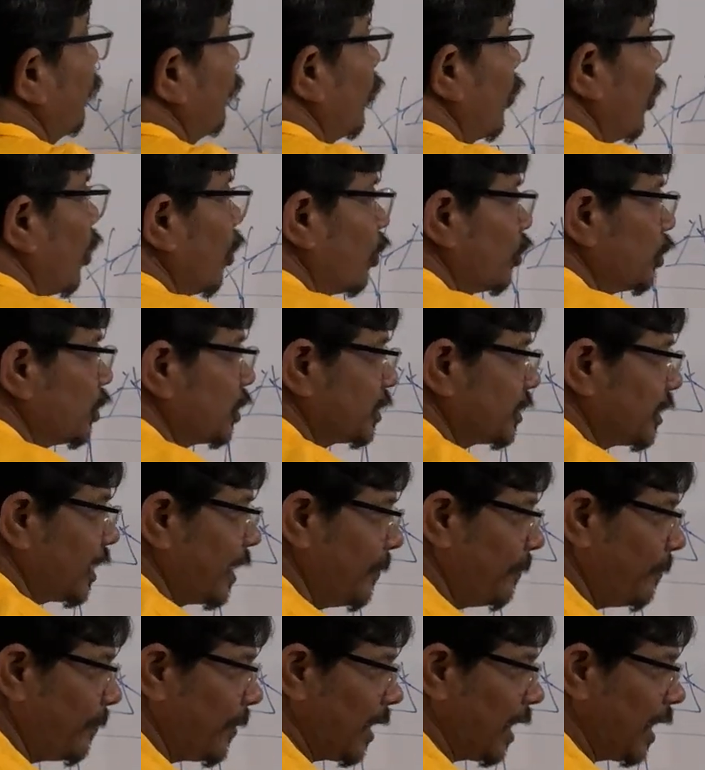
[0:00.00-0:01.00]
follow the
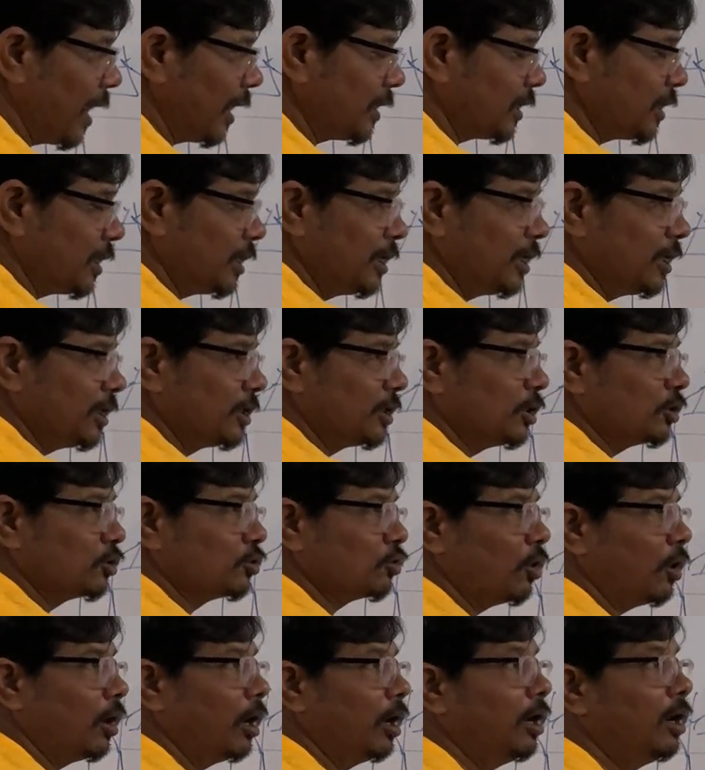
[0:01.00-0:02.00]
same path. This is
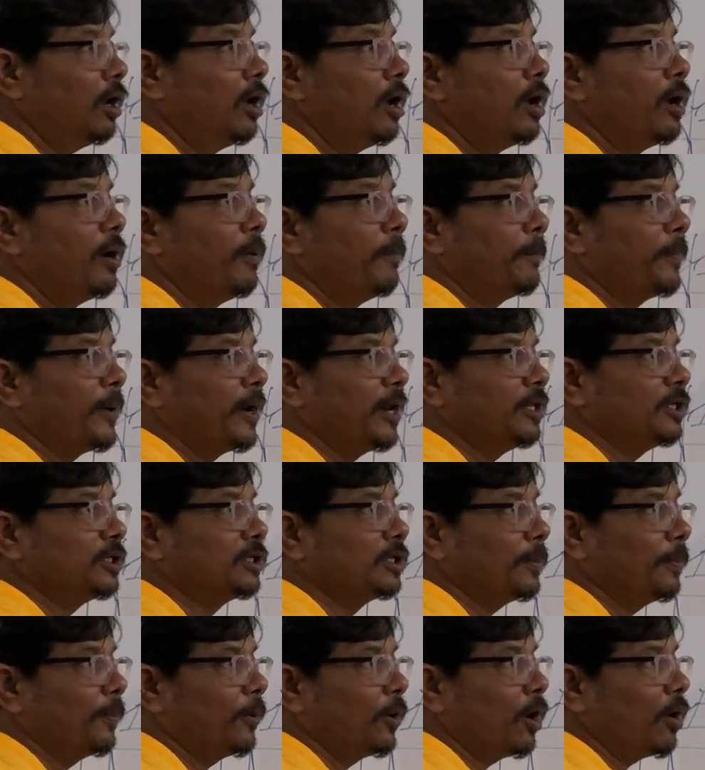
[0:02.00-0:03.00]
called
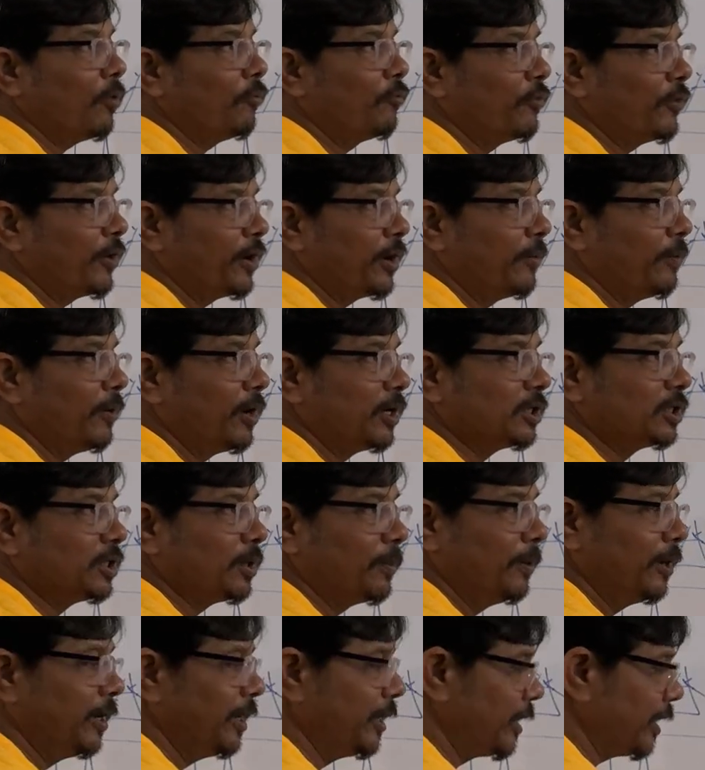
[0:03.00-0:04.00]
principle of
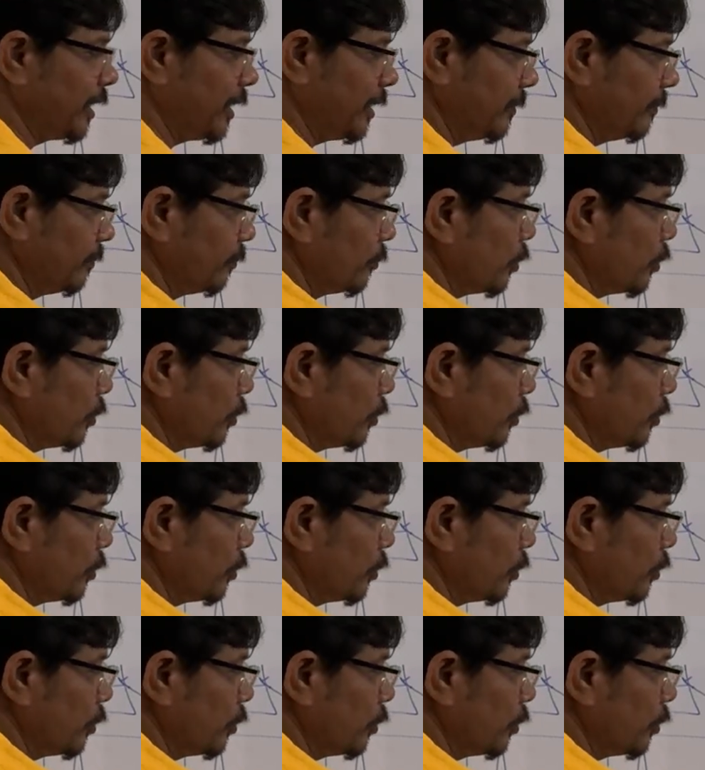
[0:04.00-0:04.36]
reversibility.